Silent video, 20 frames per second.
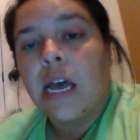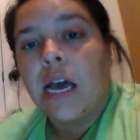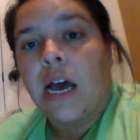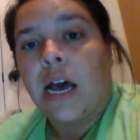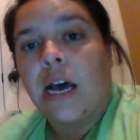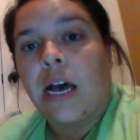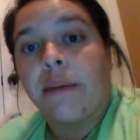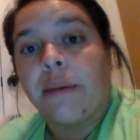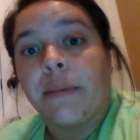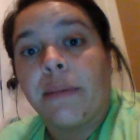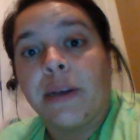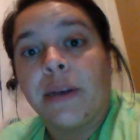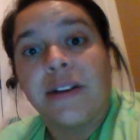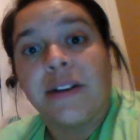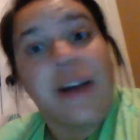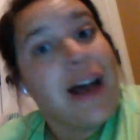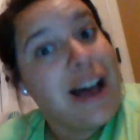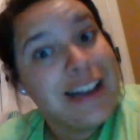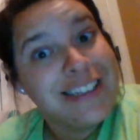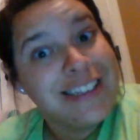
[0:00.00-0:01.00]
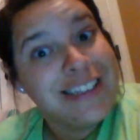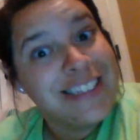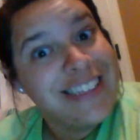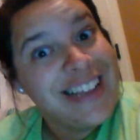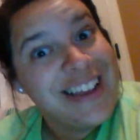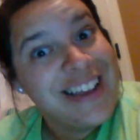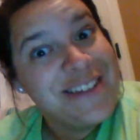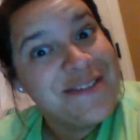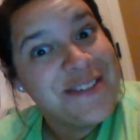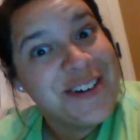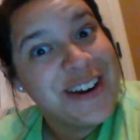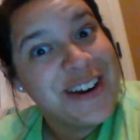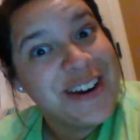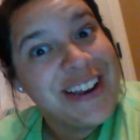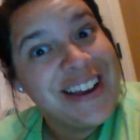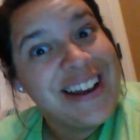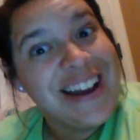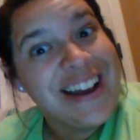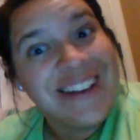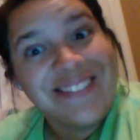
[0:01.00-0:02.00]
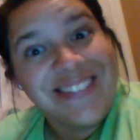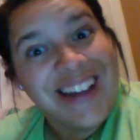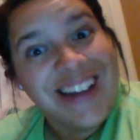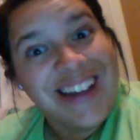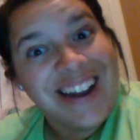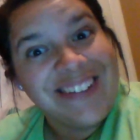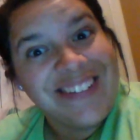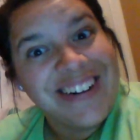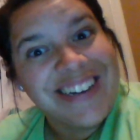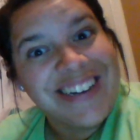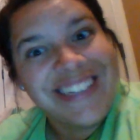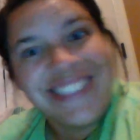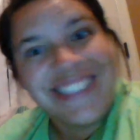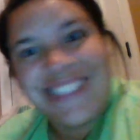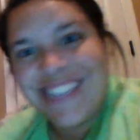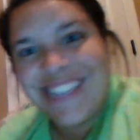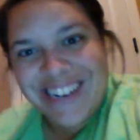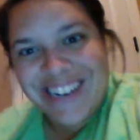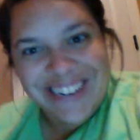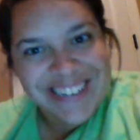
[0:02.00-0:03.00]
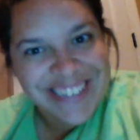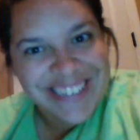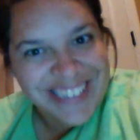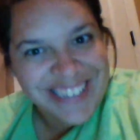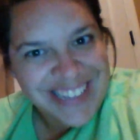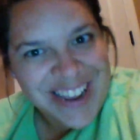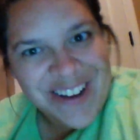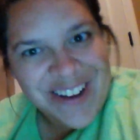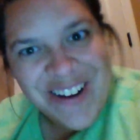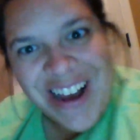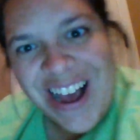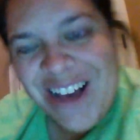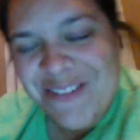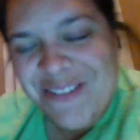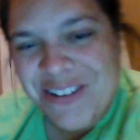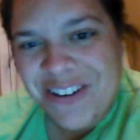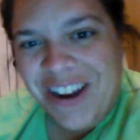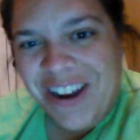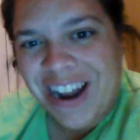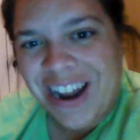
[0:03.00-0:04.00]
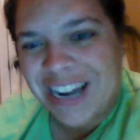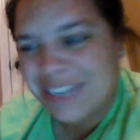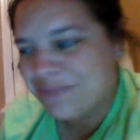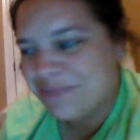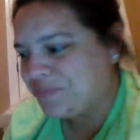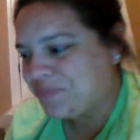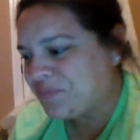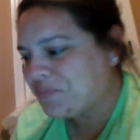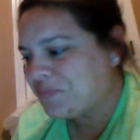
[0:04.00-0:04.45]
I'll sing it for you. I'm not a very good singer, so be ready.